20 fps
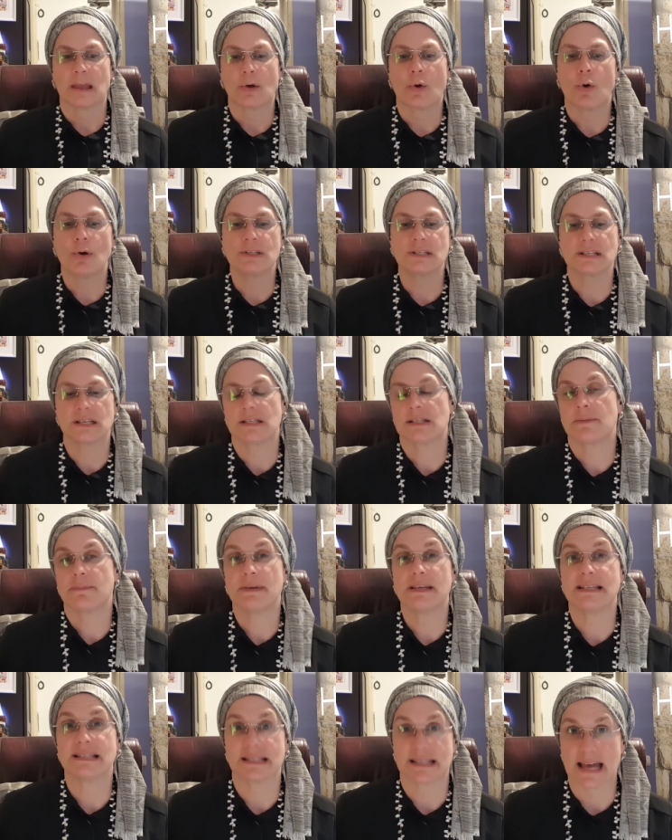causes us to
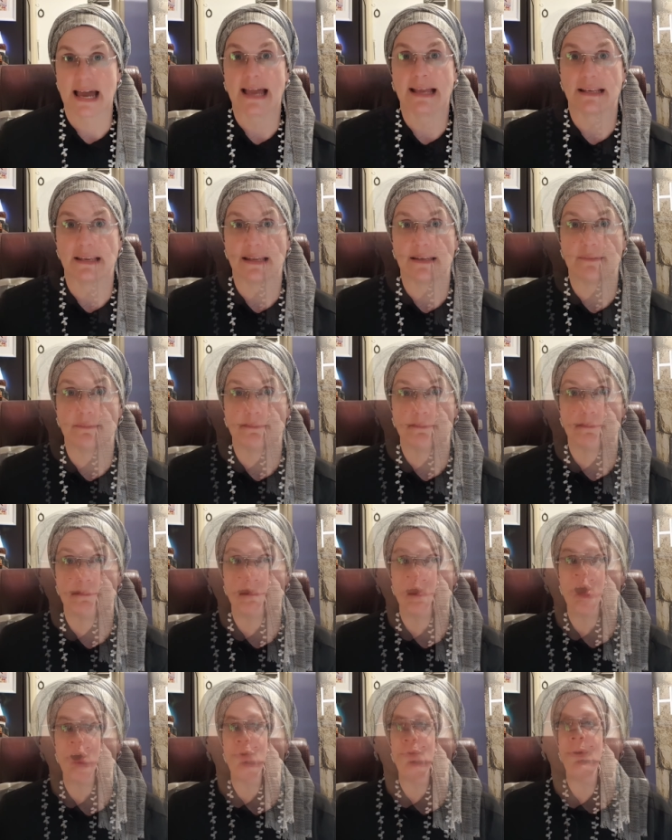be stagnant.
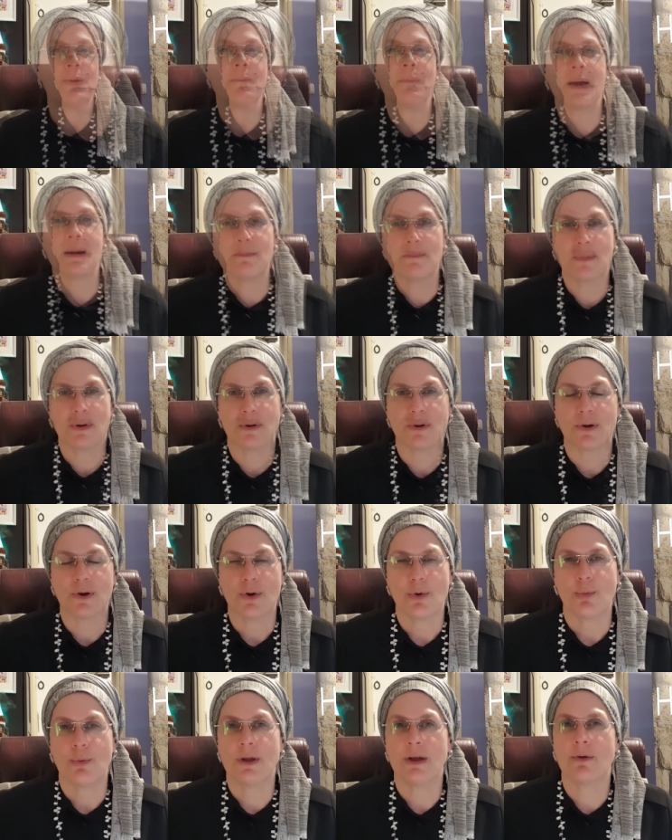Remember,
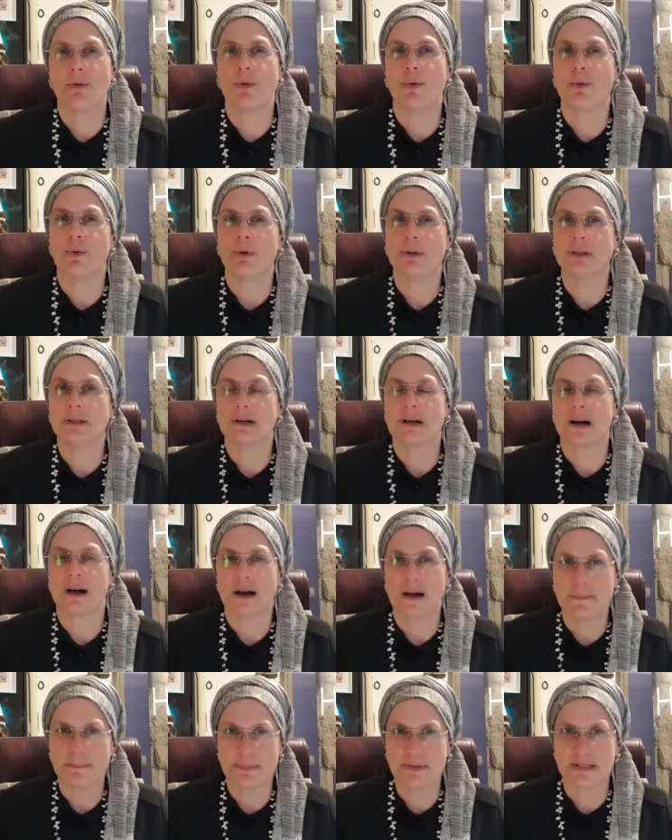we are all a
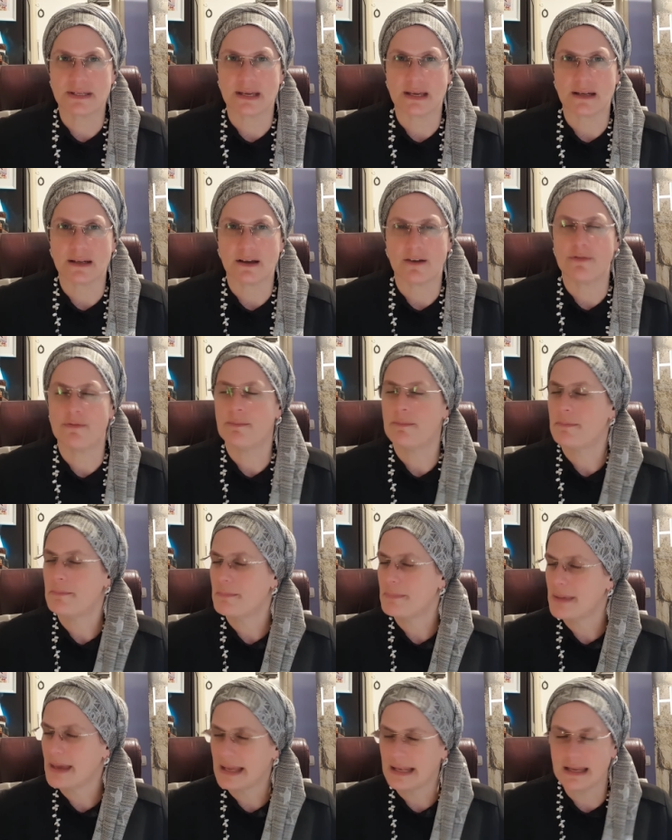composite of
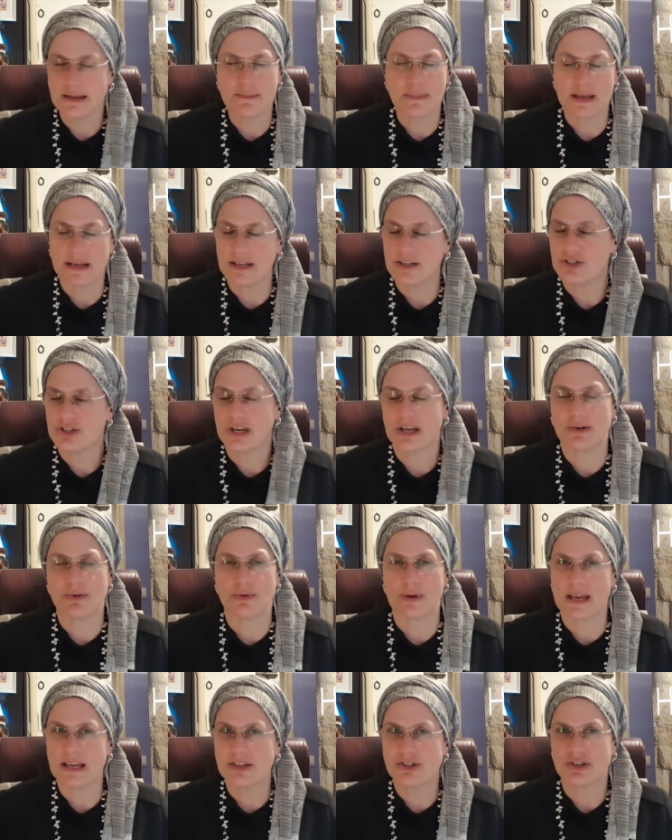many, many
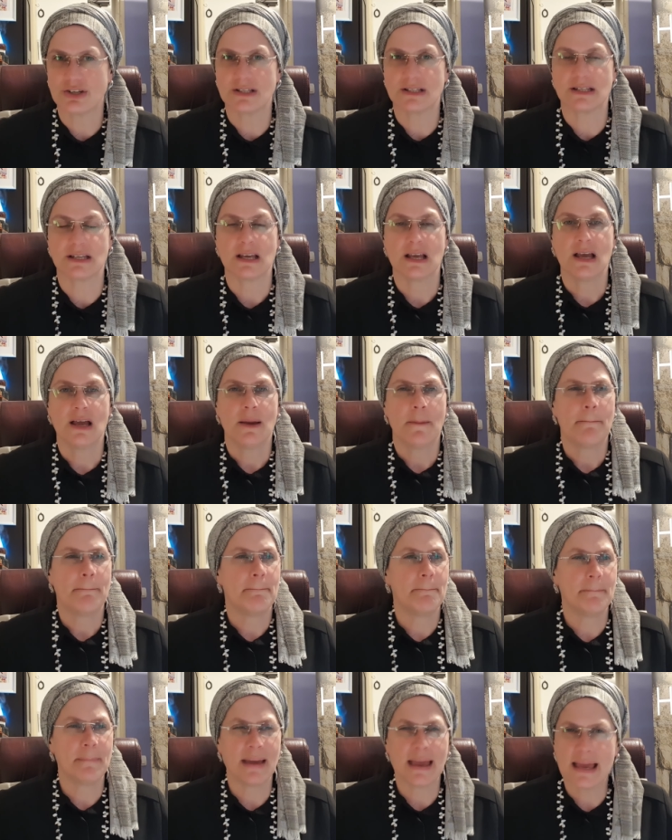generations,
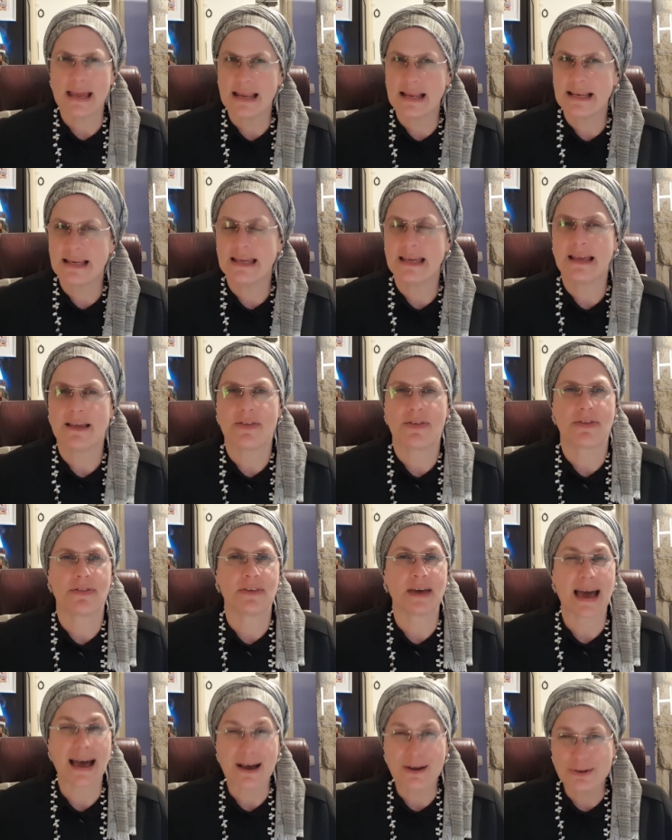many
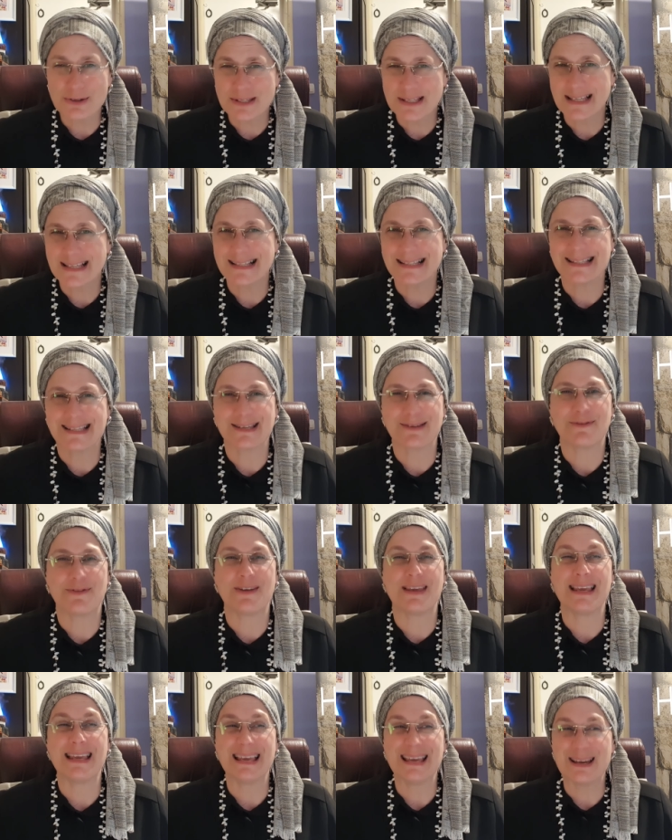thousands of
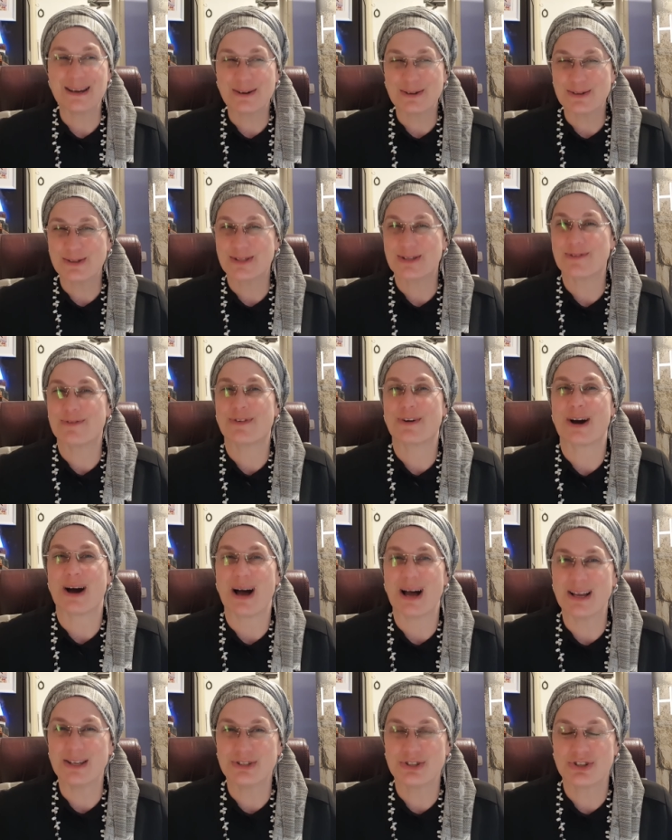years of
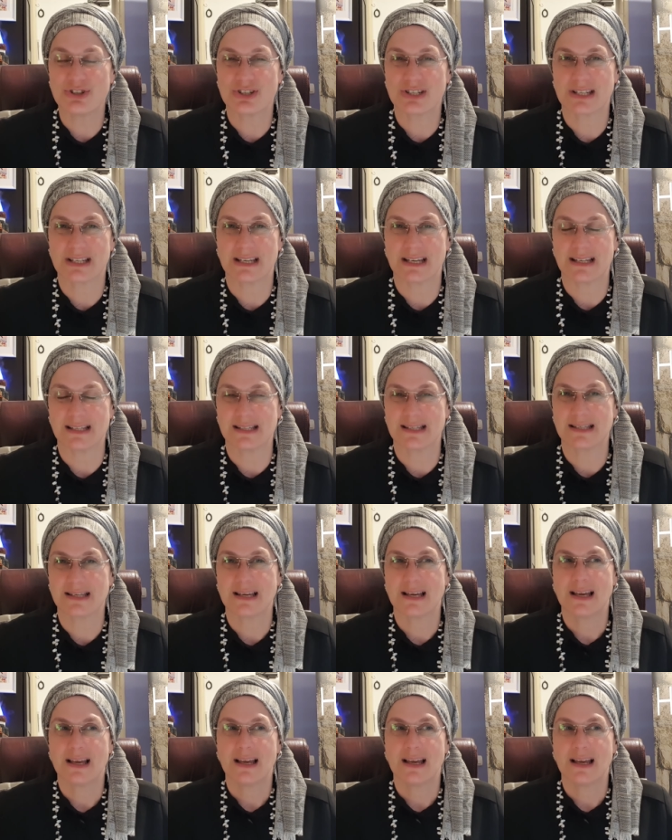consciousness